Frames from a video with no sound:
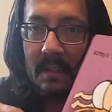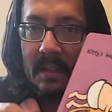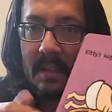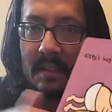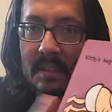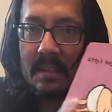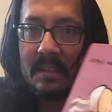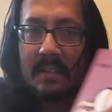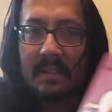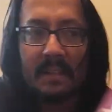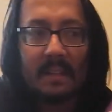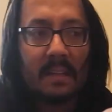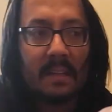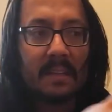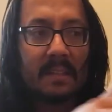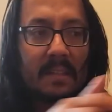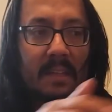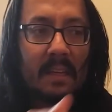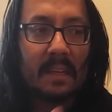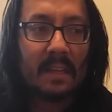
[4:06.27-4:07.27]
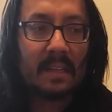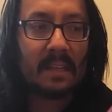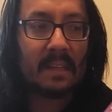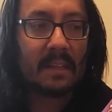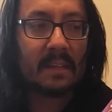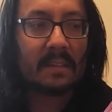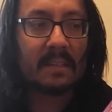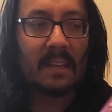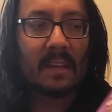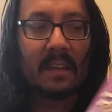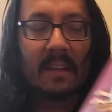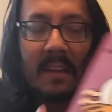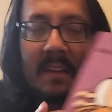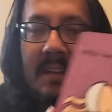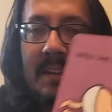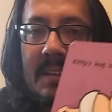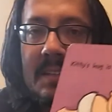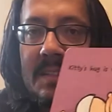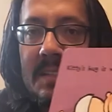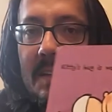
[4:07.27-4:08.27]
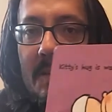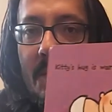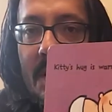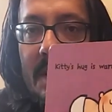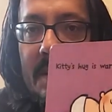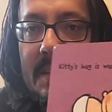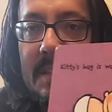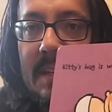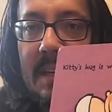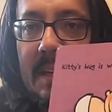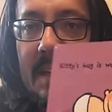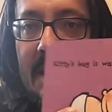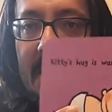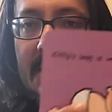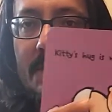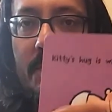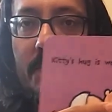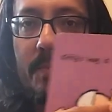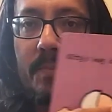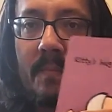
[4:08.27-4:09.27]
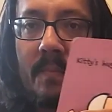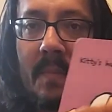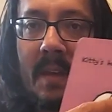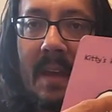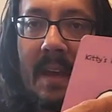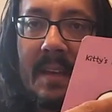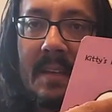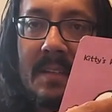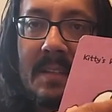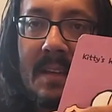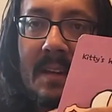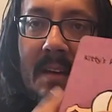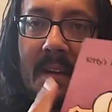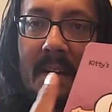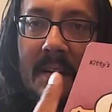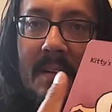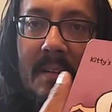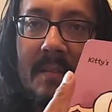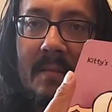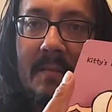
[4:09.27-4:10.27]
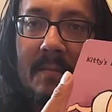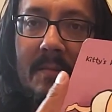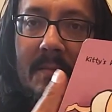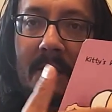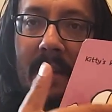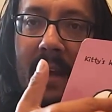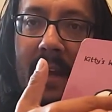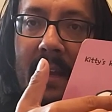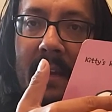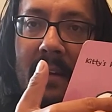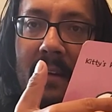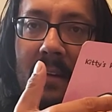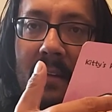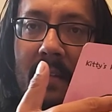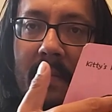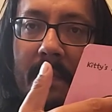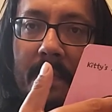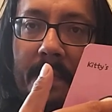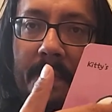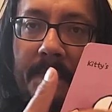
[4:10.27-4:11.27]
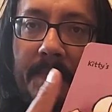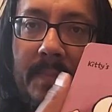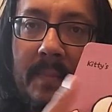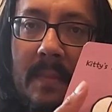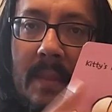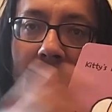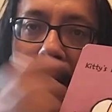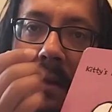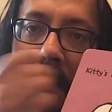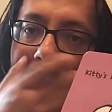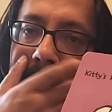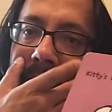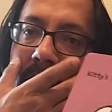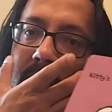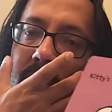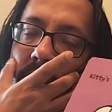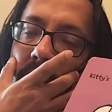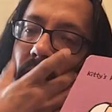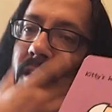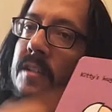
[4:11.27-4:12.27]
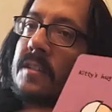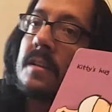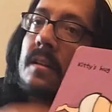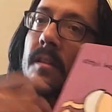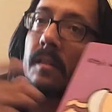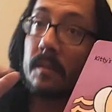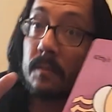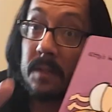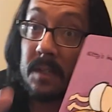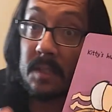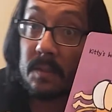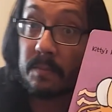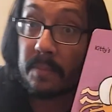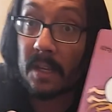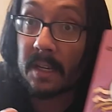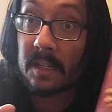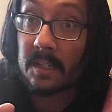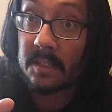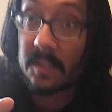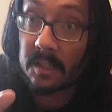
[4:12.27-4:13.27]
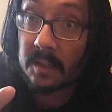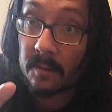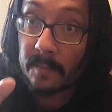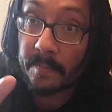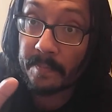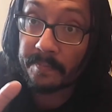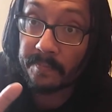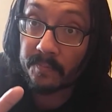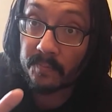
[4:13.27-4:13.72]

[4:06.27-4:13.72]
That is that is hideous. You see why this kid has has uh, red on his cheeks? Let me explain to you.